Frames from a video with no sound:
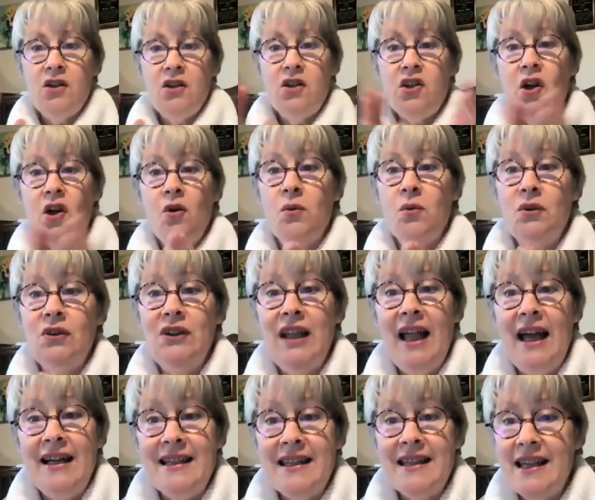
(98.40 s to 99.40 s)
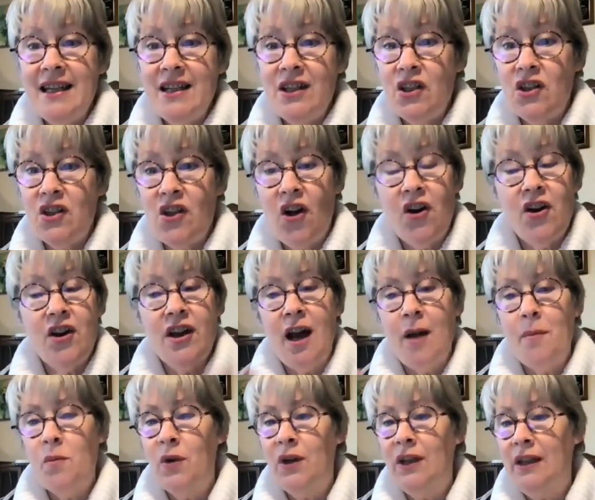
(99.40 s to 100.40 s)
So let's get started.
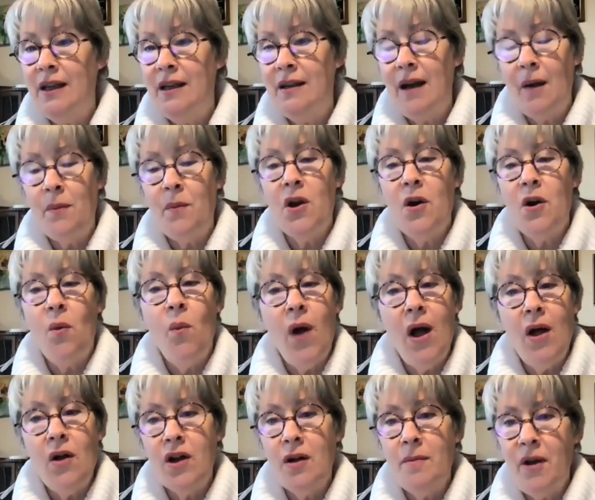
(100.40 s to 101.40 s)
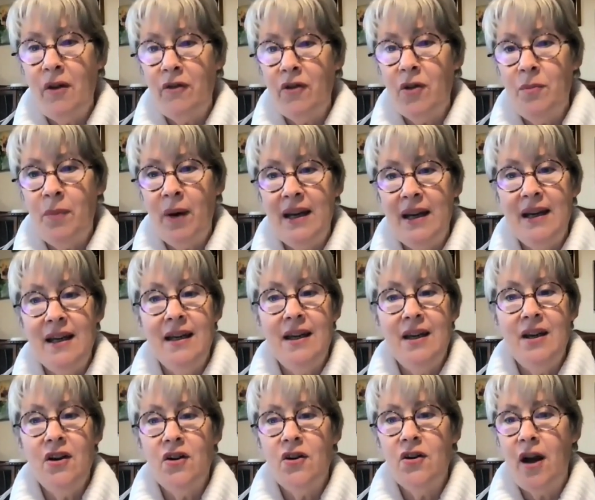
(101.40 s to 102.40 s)
I want to welcome everybody
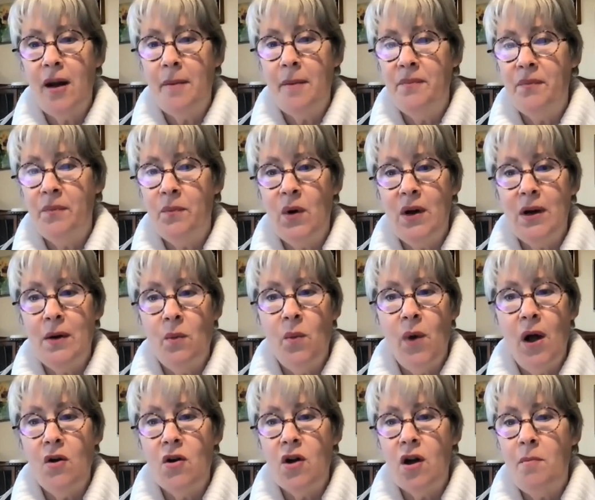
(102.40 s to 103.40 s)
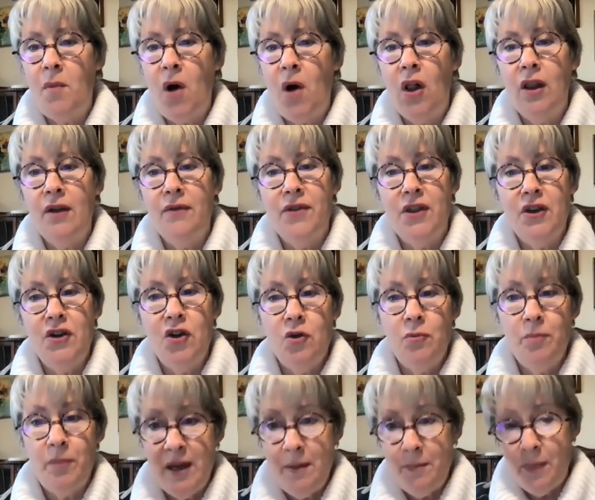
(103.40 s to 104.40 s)
here. I want to welcome all of the new
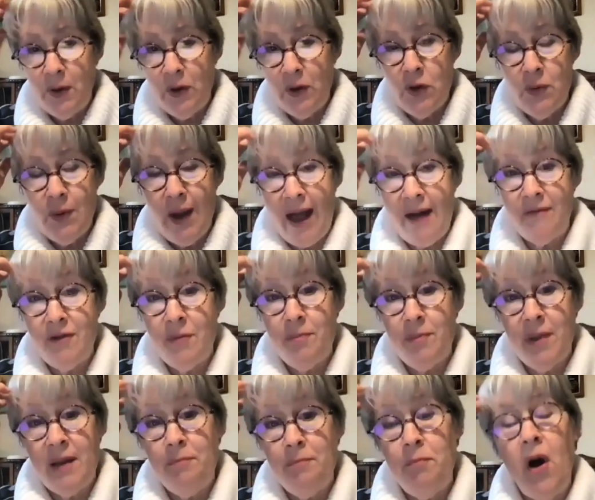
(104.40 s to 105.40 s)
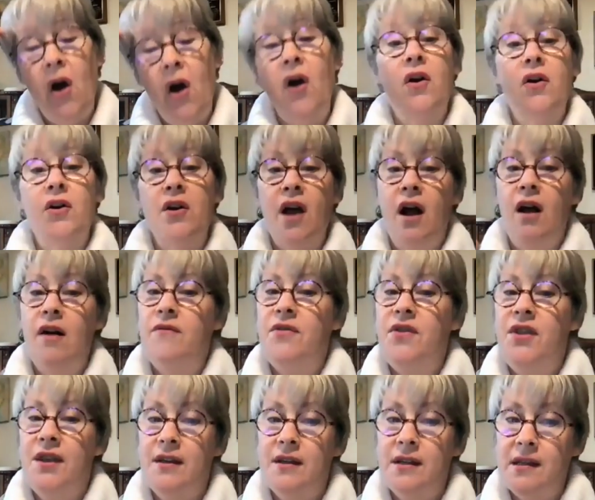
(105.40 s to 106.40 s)
people who haven't been part
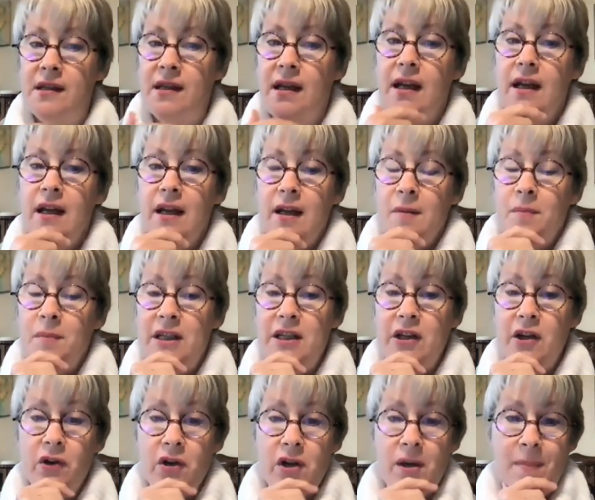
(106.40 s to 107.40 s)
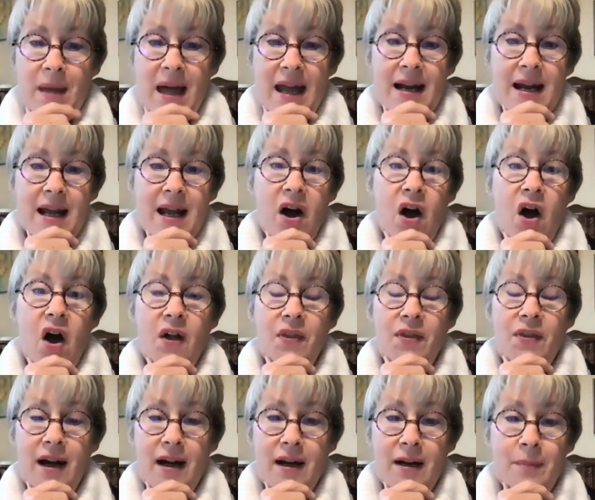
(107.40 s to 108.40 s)
of this Materia Medica on
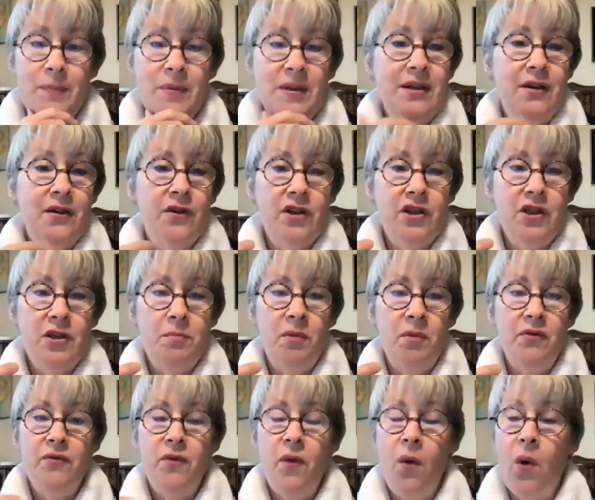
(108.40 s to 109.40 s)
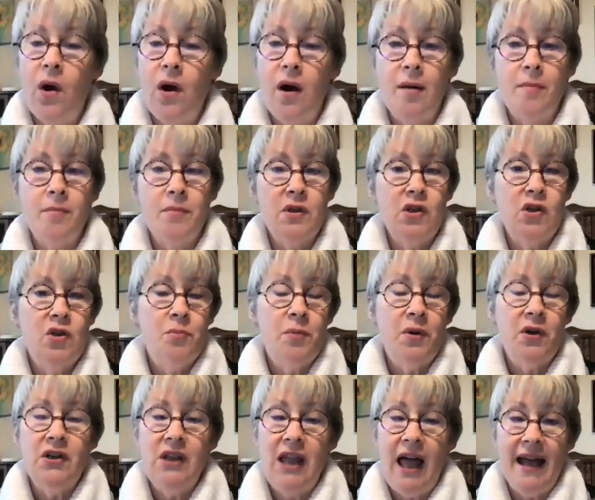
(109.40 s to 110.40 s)
the Hub series before. I'm
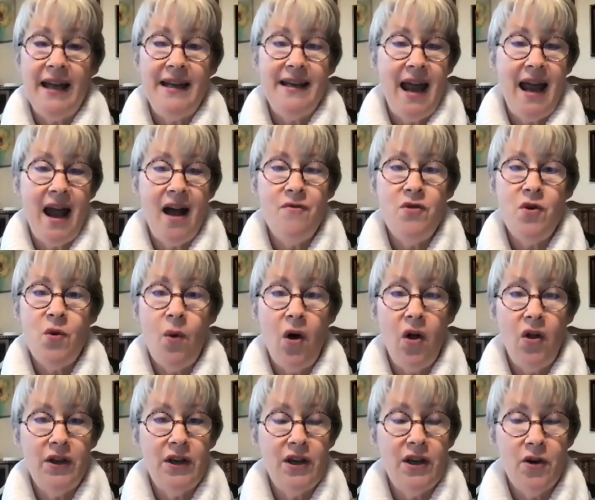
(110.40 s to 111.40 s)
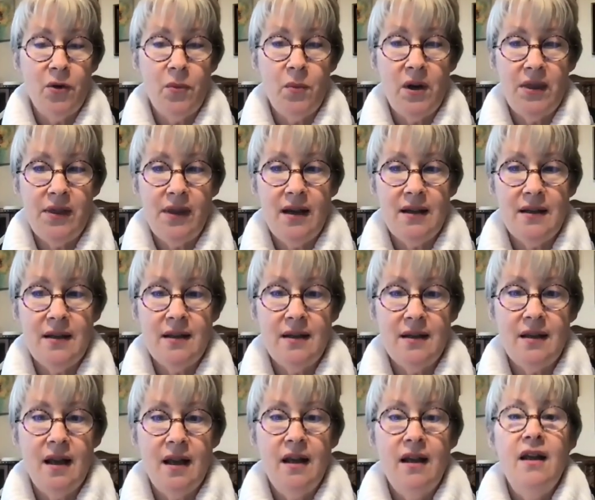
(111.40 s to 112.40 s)
super glad to have you all here with
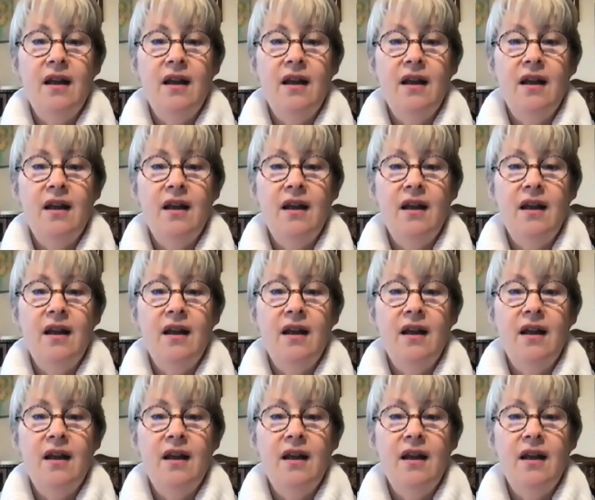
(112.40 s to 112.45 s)
us.